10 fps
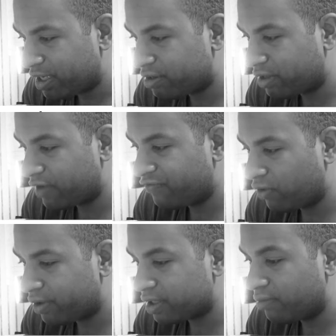it so I can
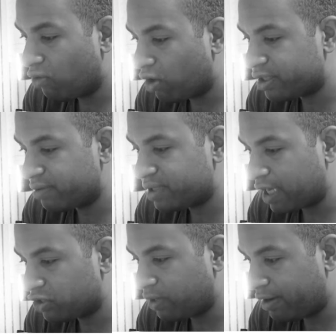focus on more
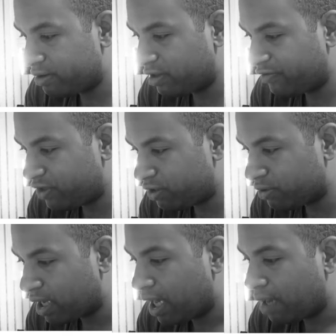substantial areas of the
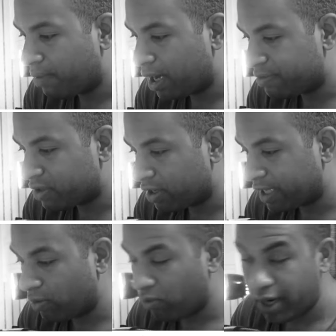fugue, but I'm starting
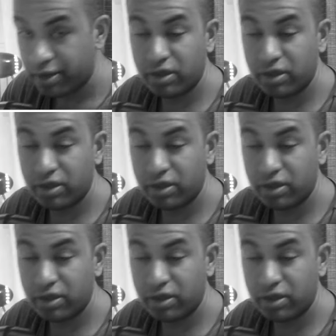to get worried.